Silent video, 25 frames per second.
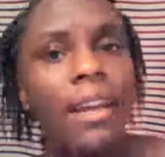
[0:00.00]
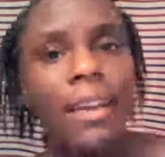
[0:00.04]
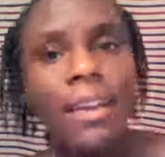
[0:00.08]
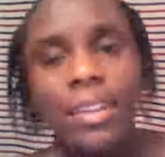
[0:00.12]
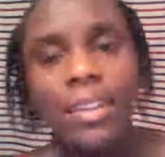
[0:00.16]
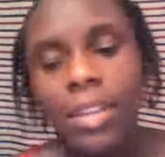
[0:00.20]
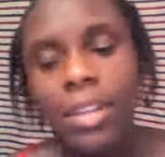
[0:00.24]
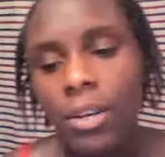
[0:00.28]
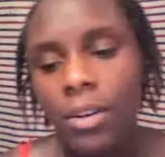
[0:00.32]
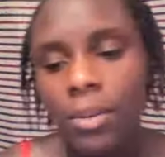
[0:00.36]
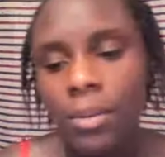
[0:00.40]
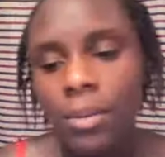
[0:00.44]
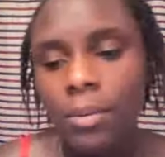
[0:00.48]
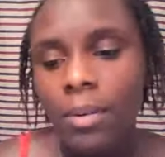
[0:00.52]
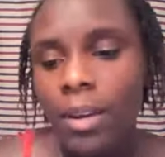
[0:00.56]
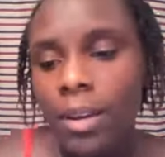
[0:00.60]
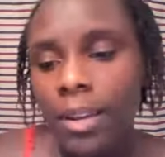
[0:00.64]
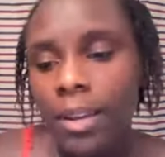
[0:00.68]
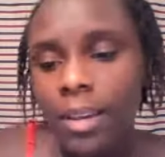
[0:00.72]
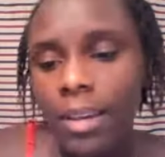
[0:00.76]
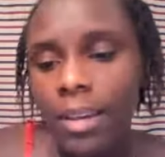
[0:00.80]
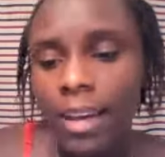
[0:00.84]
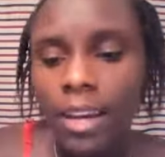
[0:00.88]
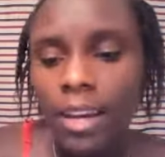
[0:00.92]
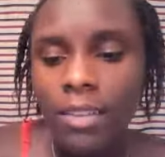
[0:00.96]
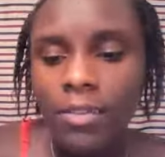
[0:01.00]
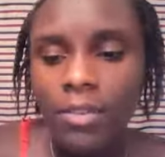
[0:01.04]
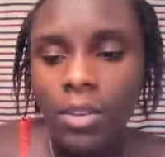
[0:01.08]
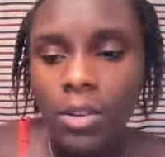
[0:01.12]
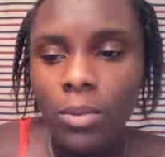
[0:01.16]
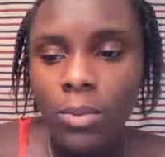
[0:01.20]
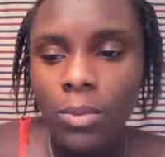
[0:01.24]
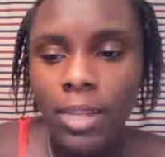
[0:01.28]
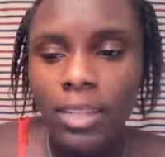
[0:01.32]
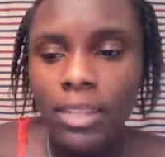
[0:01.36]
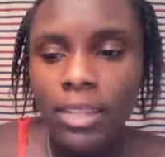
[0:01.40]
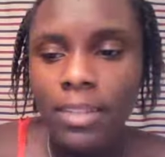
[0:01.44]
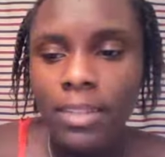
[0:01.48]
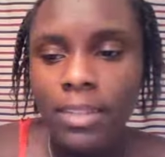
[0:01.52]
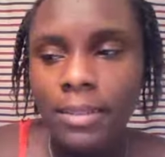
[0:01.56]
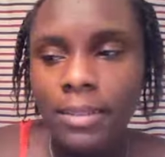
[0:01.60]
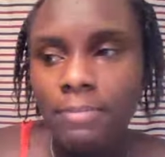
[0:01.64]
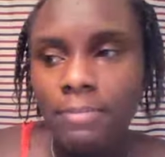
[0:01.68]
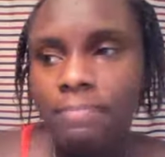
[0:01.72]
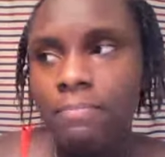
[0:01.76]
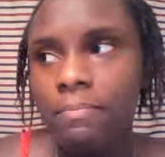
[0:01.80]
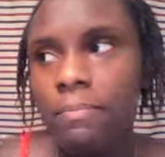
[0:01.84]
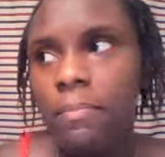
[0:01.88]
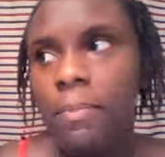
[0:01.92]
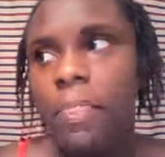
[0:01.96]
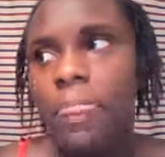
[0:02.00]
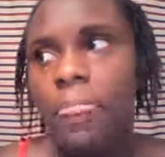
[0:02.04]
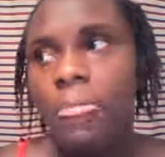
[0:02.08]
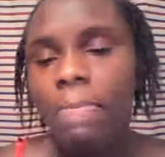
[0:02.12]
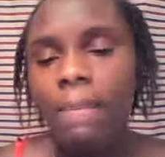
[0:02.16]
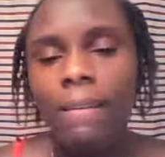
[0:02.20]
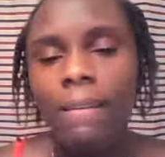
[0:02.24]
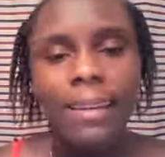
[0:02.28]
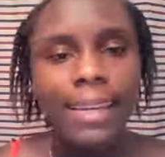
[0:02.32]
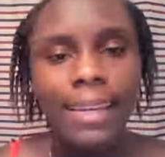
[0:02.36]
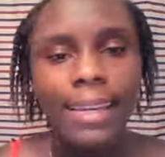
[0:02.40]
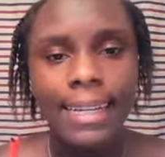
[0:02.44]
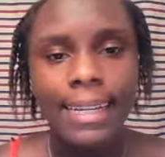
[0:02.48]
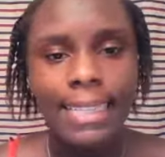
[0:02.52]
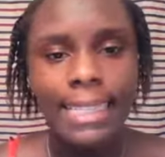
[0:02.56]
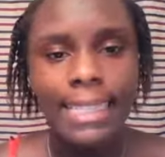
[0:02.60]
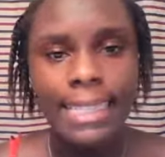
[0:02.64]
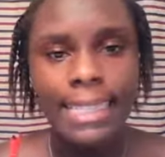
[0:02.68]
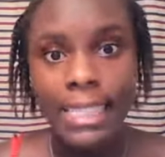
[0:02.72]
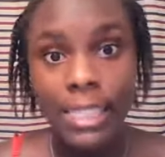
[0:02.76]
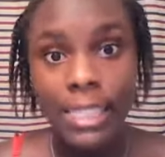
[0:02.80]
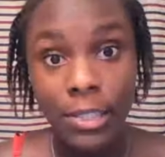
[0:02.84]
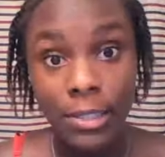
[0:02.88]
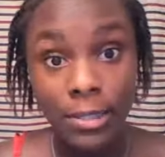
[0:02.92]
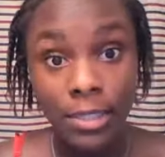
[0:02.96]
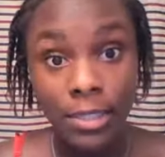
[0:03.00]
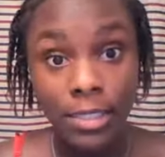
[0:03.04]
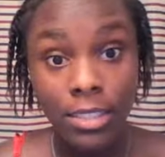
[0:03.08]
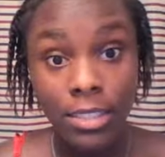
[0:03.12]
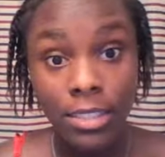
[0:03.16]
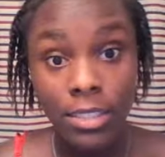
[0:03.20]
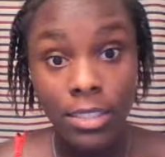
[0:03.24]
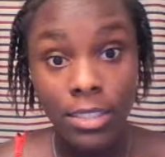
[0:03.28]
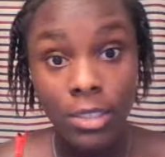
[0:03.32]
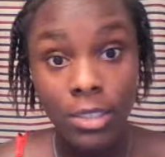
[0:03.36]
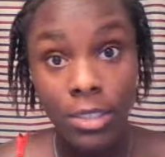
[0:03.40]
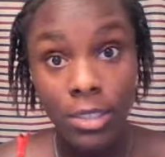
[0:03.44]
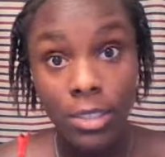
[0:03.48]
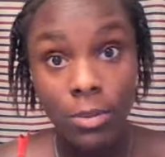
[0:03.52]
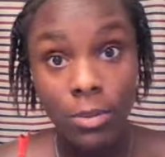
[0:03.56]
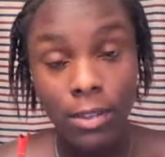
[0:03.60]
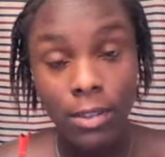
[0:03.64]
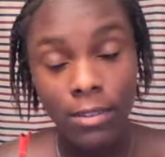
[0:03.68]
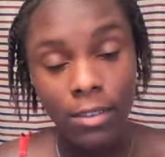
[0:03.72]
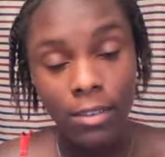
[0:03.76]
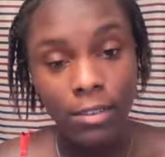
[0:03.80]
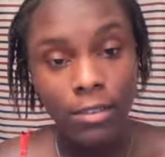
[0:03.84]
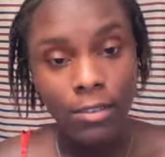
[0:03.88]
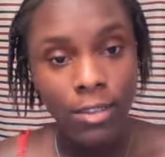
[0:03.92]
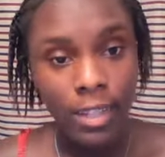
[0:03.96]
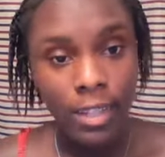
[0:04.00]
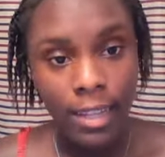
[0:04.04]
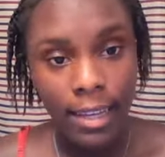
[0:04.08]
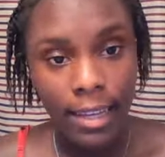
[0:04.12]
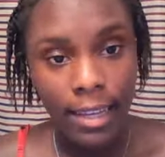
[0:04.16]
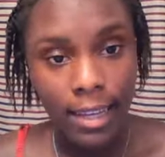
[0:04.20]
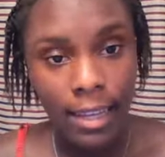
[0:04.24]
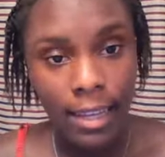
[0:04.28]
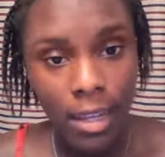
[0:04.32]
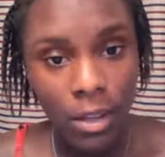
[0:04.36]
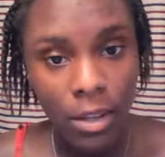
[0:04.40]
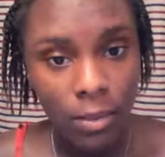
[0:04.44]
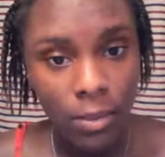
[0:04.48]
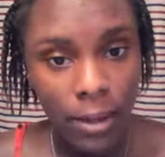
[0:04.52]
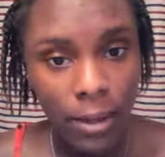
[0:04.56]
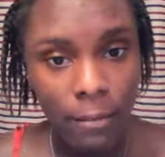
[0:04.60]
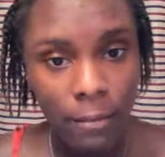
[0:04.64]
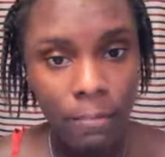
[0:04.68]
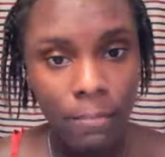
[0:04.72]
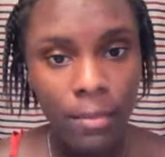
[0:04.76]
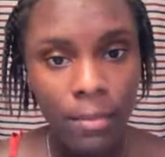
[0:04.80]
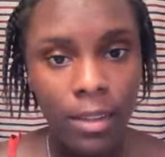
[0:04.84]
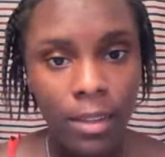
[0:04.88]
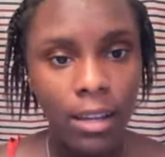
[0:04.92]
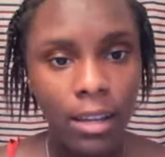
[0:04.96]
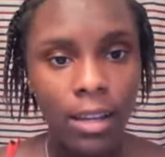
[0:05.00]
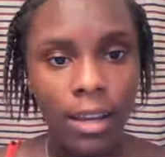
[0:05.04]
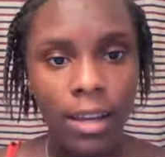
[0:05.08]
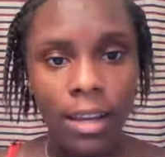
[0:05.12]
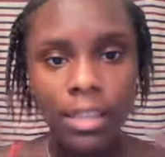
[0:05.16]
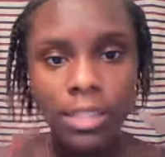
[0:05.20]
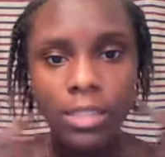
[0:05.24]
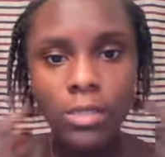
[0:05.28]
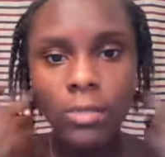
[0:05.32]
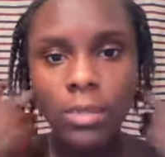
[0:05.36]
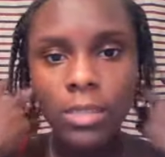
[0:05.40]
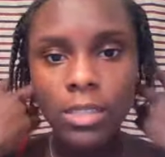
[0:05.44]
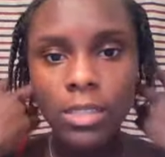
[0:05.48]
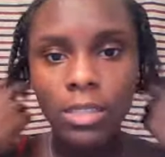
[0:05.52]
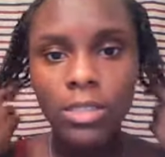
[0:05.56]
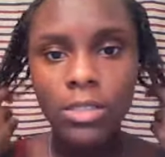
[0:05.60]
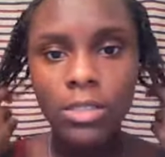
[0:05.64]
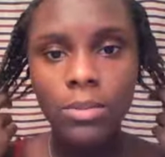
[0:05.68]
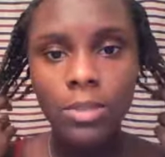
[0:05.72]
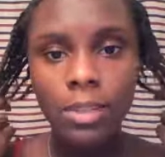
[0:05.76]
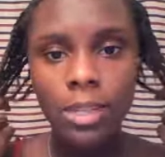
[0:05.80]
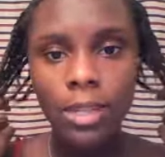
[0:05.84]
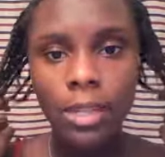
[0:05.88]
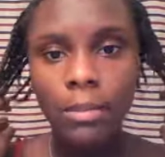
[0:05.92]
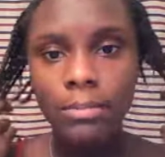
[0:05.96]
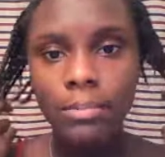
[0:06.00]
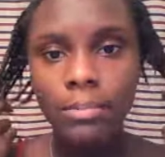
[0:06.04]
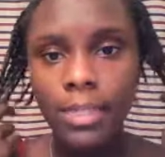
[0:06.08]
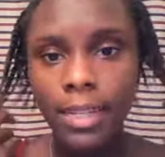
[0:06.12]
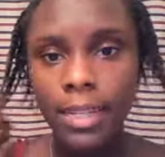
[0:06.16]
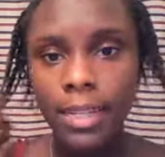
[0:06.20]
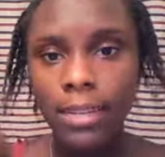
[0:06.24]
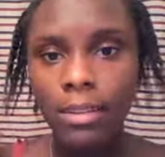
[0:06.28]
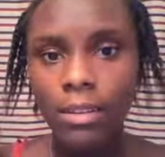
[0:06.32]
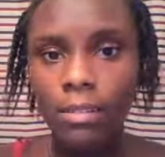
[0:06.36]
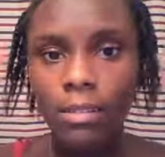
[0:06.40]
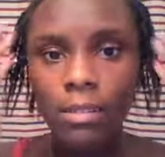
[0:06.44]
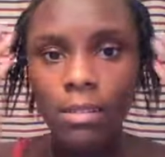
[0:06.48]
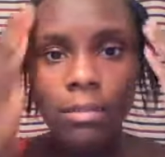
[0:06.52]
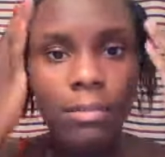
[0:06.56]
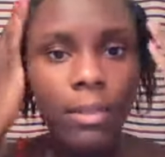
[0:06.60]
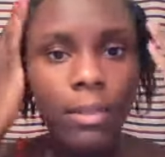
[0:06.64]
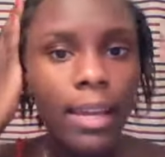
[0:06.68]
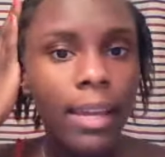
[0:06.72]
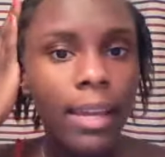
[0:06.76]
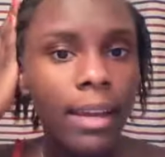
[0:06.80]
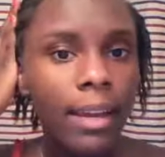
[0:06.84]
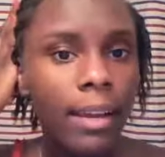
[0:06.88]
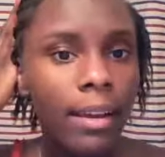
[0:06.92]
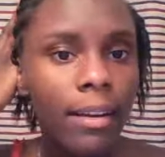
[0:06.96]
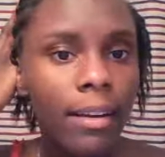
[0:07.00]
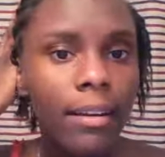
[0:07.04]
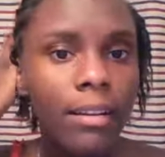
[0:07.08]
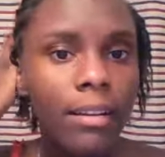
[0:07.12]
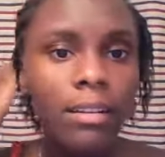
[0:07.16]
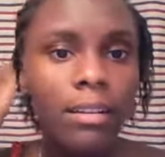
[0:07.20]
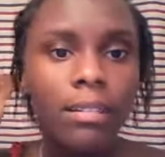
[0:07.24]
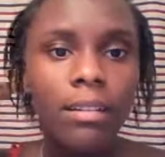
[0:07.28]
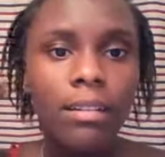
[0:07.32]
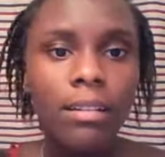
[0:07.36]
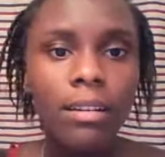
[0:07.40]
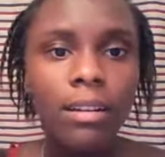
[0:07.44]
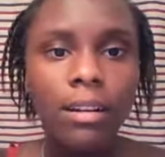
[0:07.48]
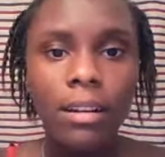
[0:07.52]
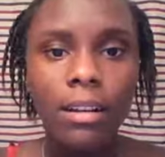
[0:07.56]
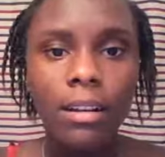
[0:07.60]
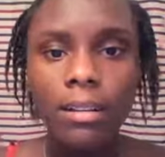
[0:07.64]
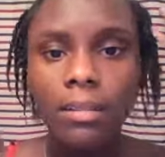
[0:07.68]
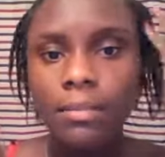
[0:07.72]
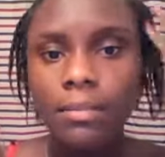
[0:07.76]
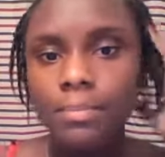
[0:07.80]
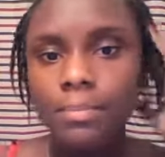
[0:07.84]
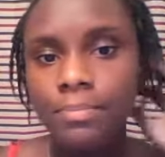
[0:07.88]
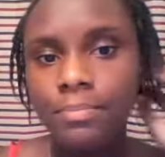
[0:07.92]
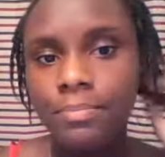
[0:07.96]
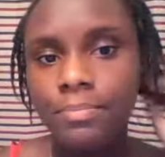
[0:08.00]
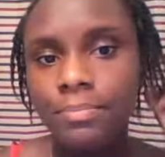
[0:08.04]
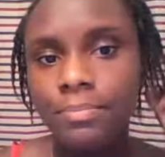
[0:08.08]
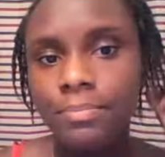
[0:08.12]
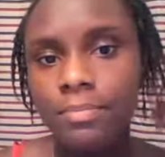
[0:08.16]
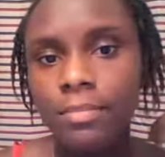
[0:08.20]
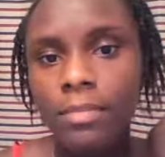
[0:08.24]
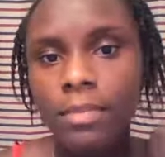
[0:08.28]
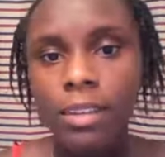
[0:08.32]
No, not even weekly. Yeah, no, I just do this whenever I feel like it. Anyway, I just wanted to do an update on my hair. Um,